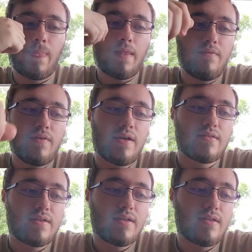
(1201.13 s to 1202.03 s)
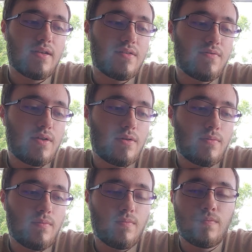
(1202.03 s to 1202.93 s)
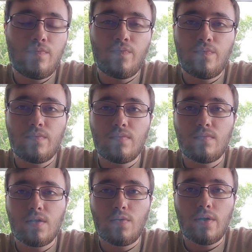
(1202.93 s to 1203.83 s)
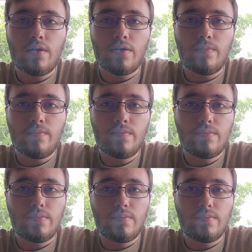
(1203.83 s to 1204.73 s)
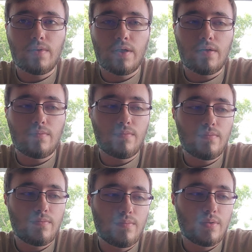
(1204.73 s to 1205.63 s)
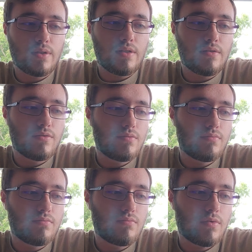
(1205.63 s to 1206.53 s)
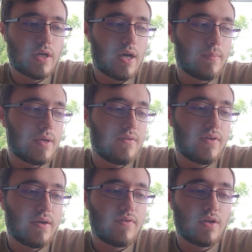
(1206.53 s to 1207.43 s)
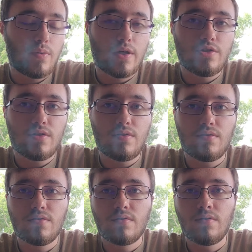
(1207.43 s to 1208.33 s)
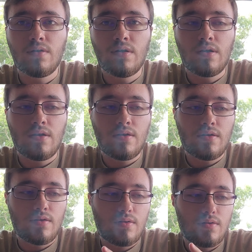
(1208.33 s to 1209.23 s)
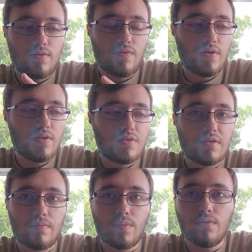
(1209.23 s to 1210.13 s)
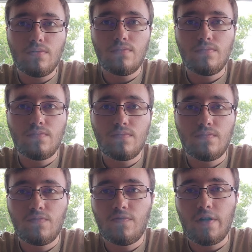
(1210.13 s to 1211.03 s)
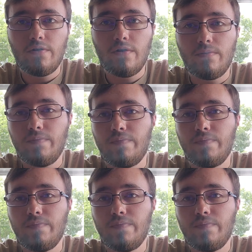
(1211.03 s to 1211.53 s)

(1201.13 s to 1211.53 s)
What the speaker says: if you guys liked today's video, you're welcome. Please comment if you have any questions. It's very simple firearm.